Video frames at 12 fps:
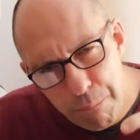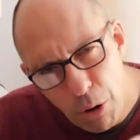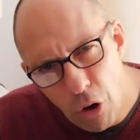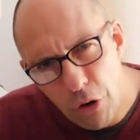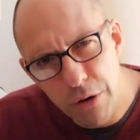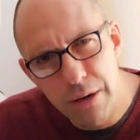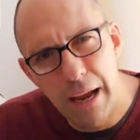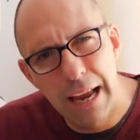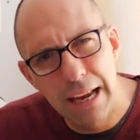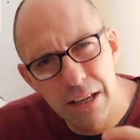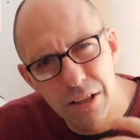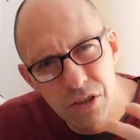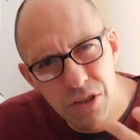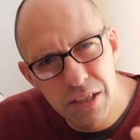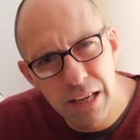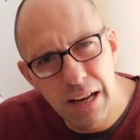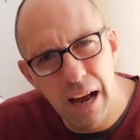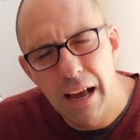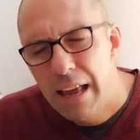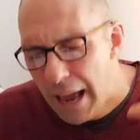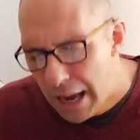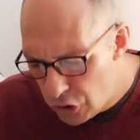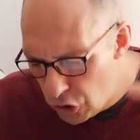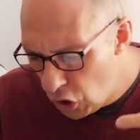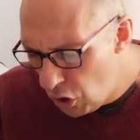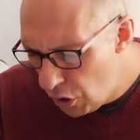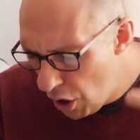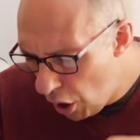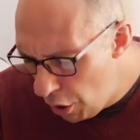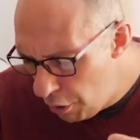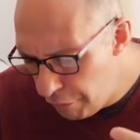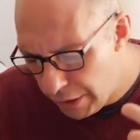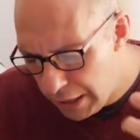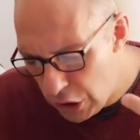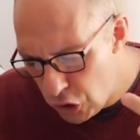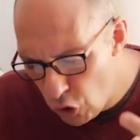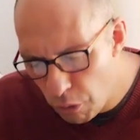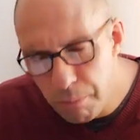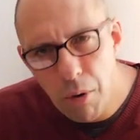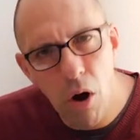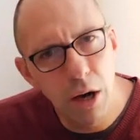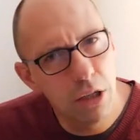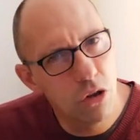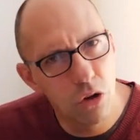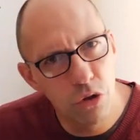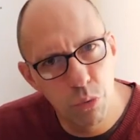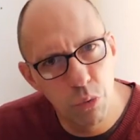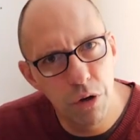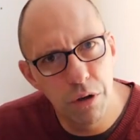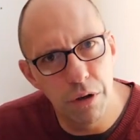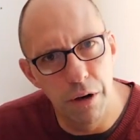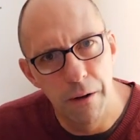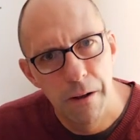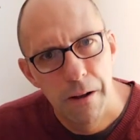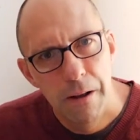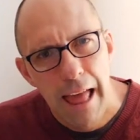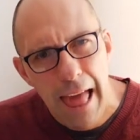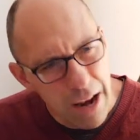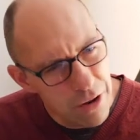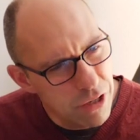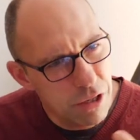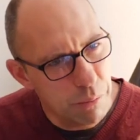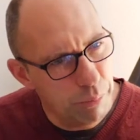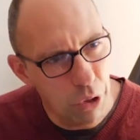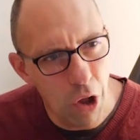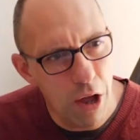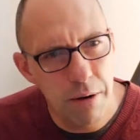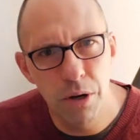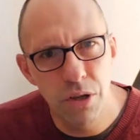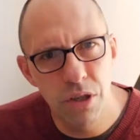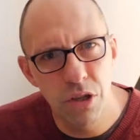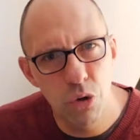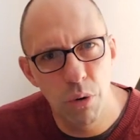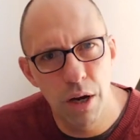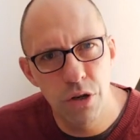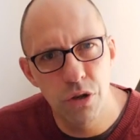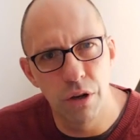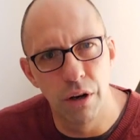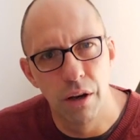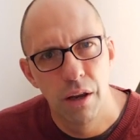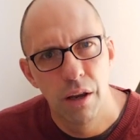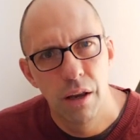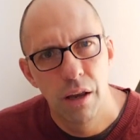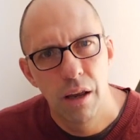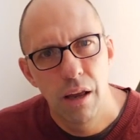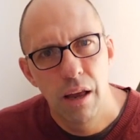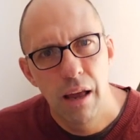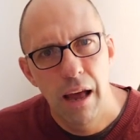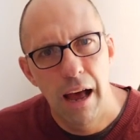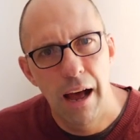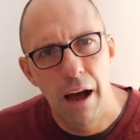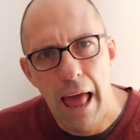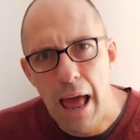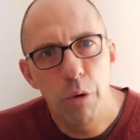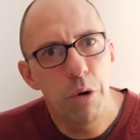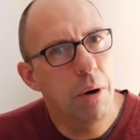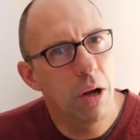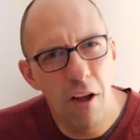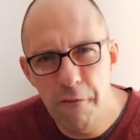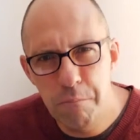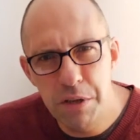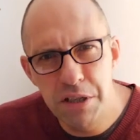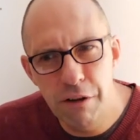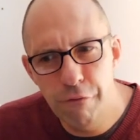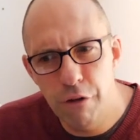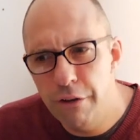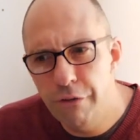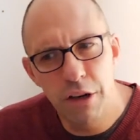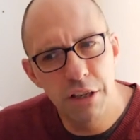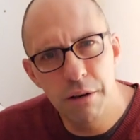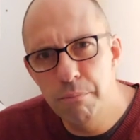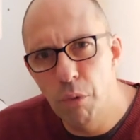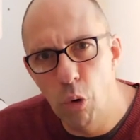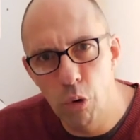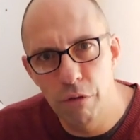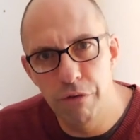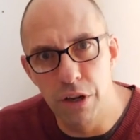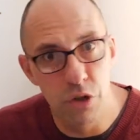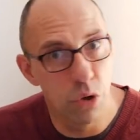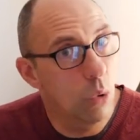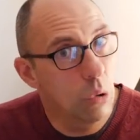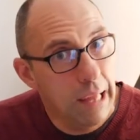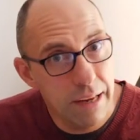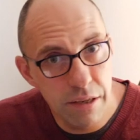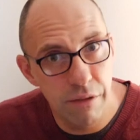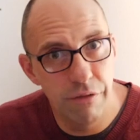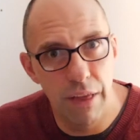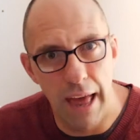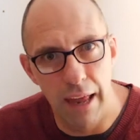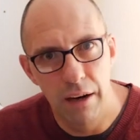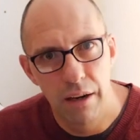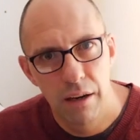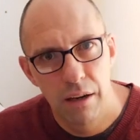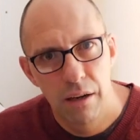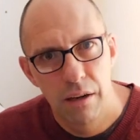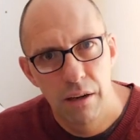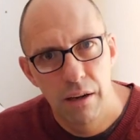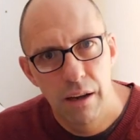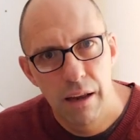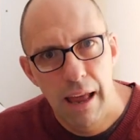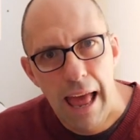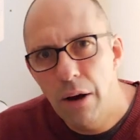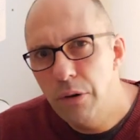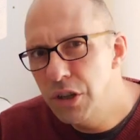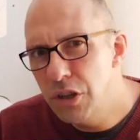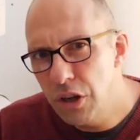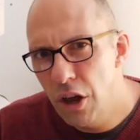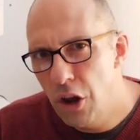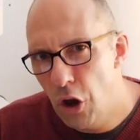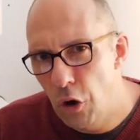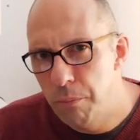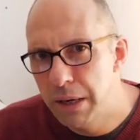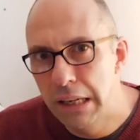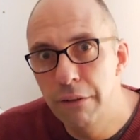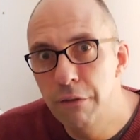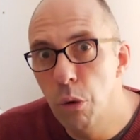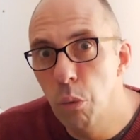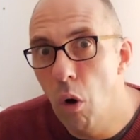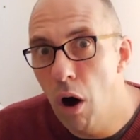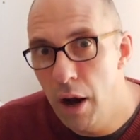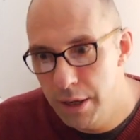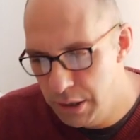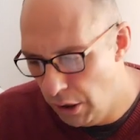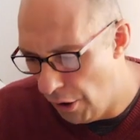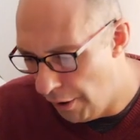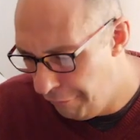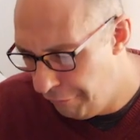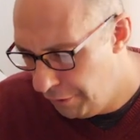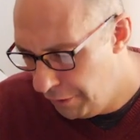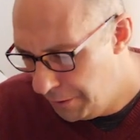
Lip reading: ponder and consider and turn over in your mind God's word. How does this apply to my situation? How would my life be different if I did more of this or less of that? How is this going to help me to live the wise life?